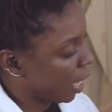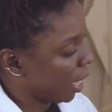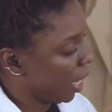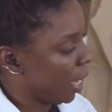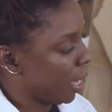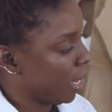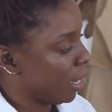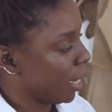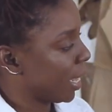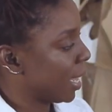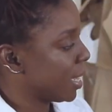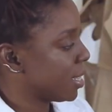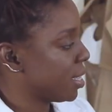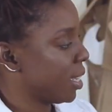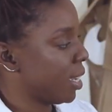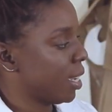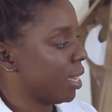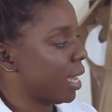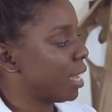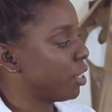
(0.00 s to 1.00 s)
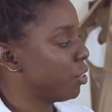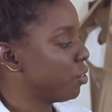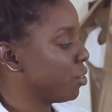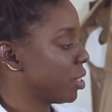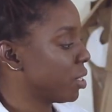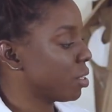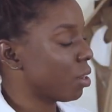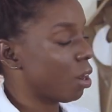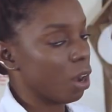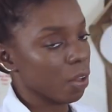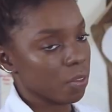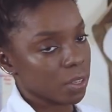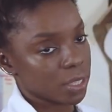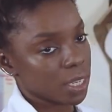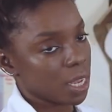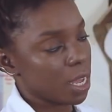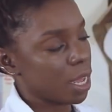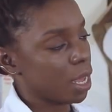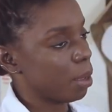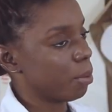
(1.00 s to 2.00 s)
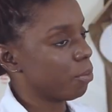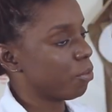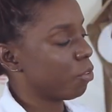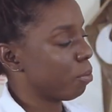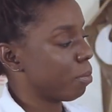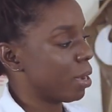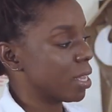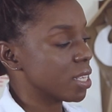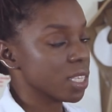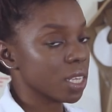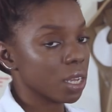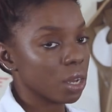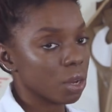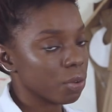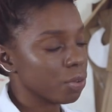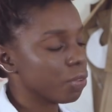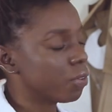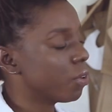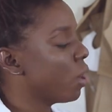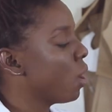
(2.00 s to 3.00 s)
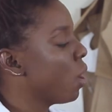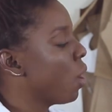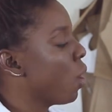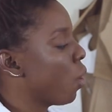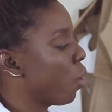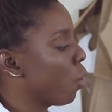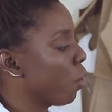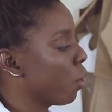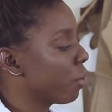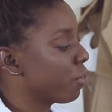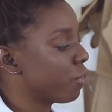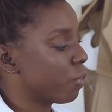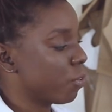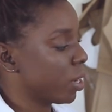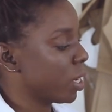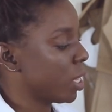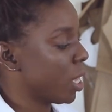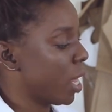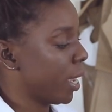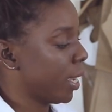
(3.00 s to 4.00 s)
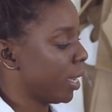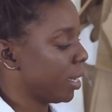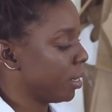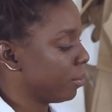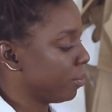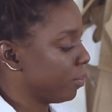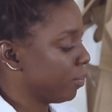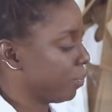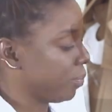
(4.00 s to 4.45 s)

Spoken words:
And like I said, I use this all the time for myself or for a client.